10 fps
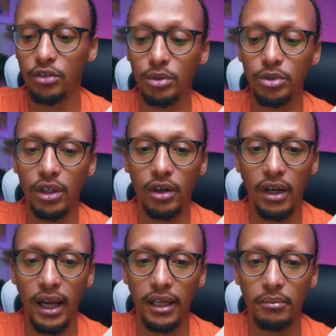drop shadow I
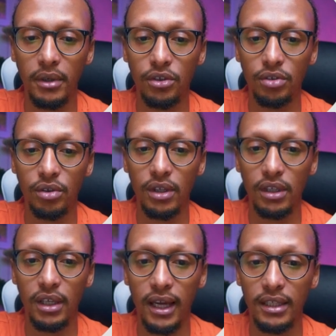add, make sure
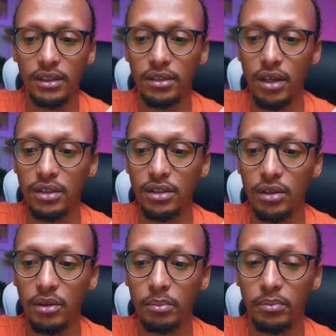that it has a nice
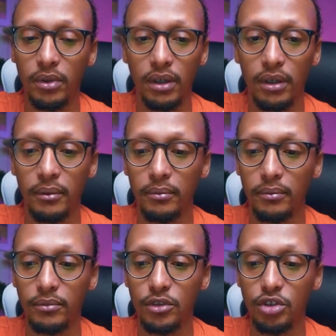little
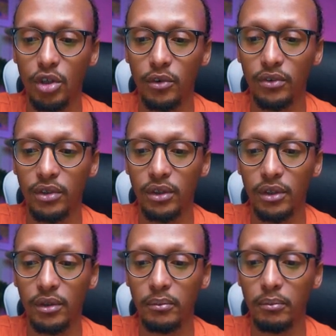soft
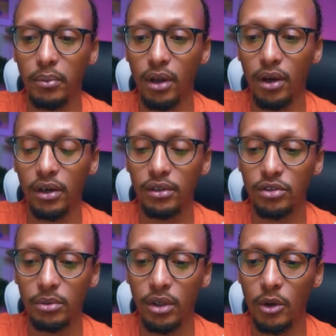blur,
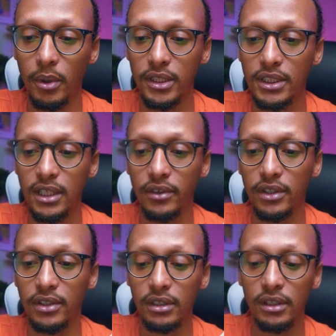so I'm going to go about
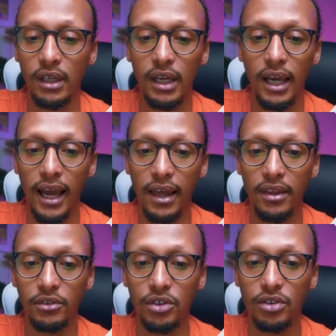70, and
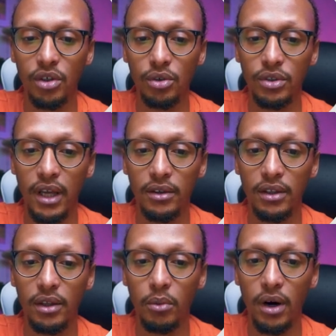then just go down
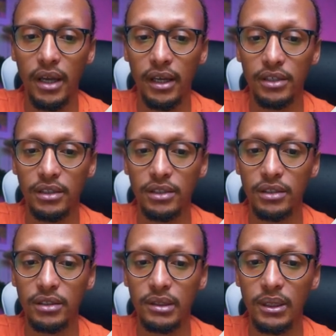in the y-axis